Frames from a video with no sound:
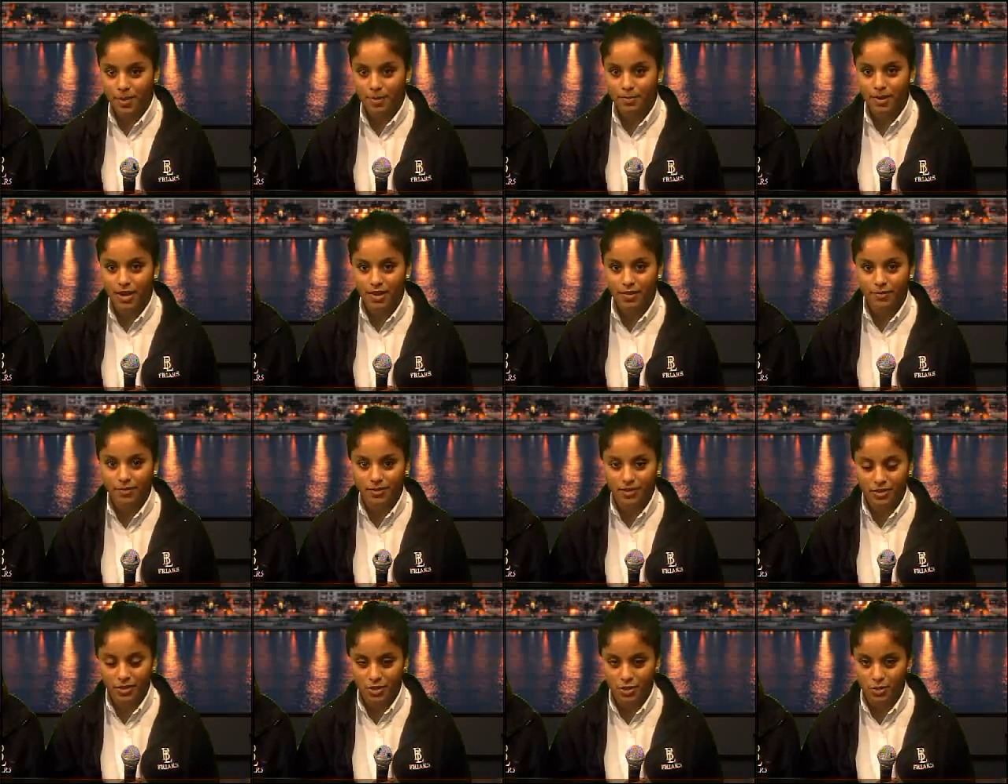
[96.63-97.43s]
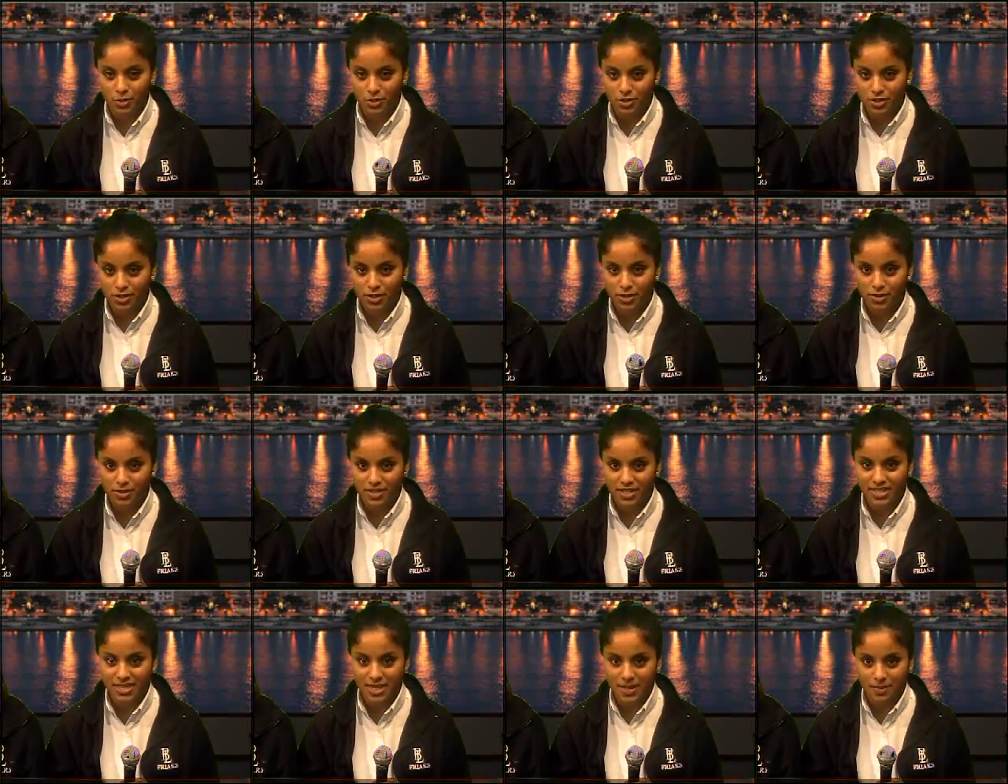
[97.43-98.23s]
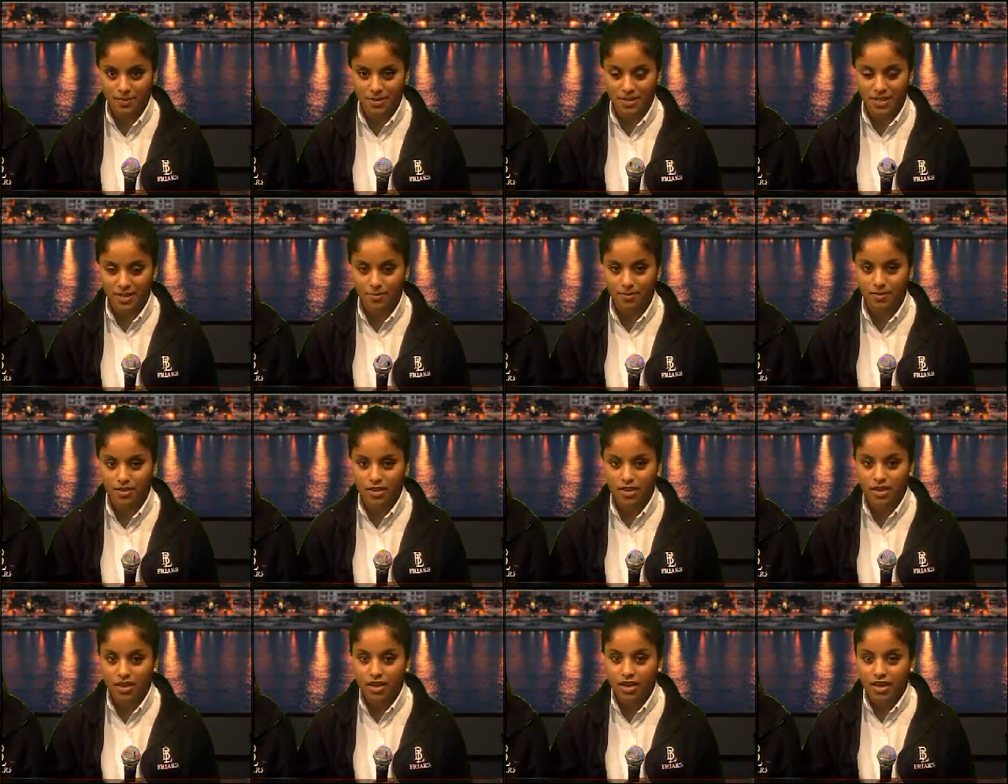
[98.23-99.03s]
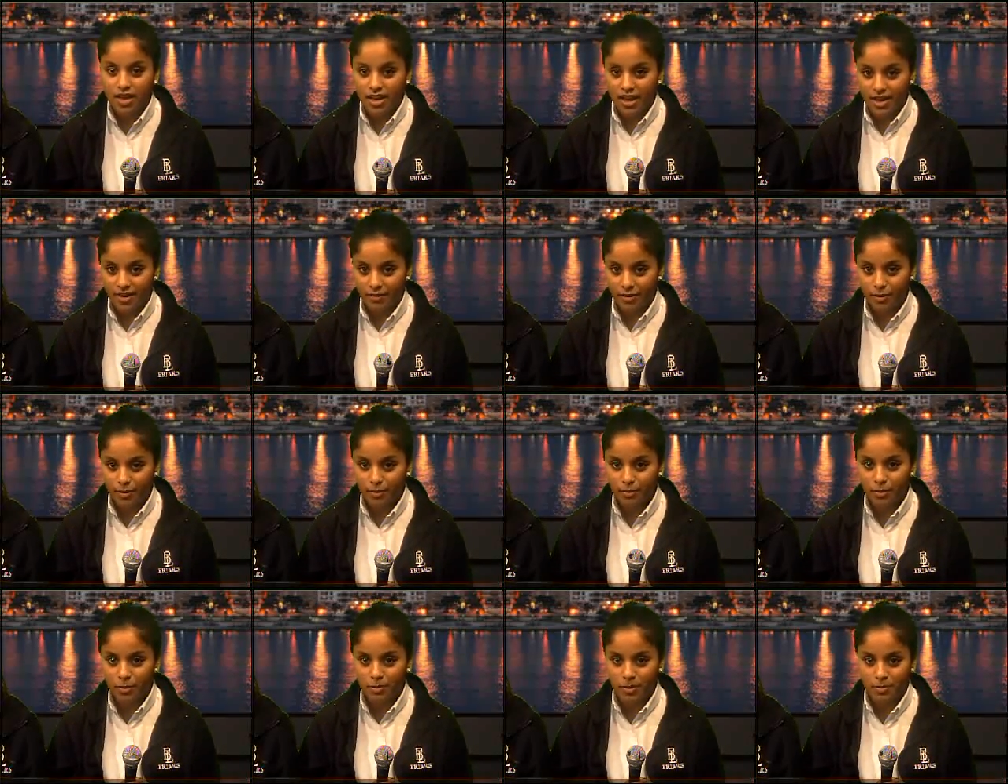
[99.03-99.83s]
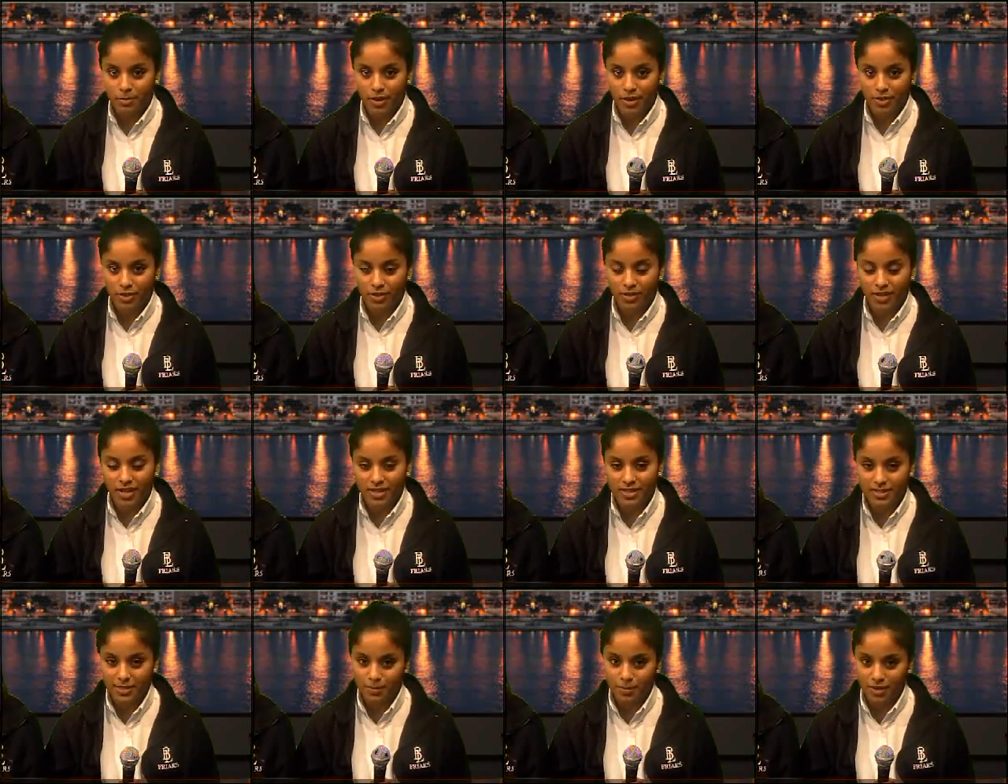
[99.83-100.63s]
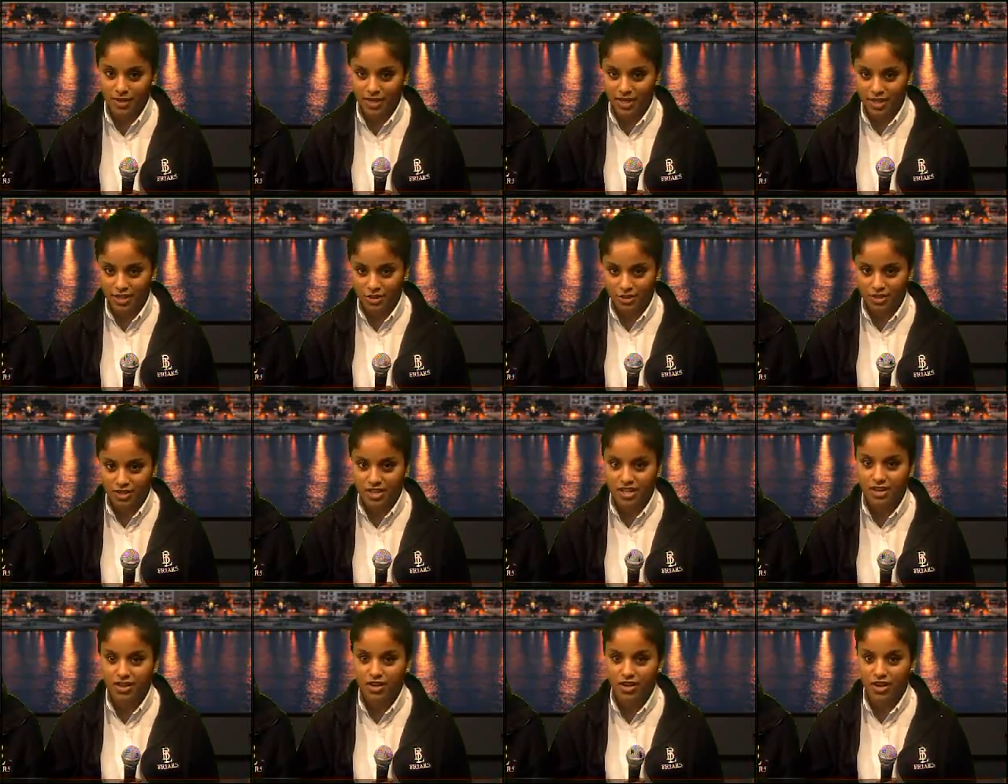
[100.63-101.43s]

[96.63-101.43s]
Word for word: be mindful that the doors close at 10 p.m. Everyone will be breathalyzed upon entry.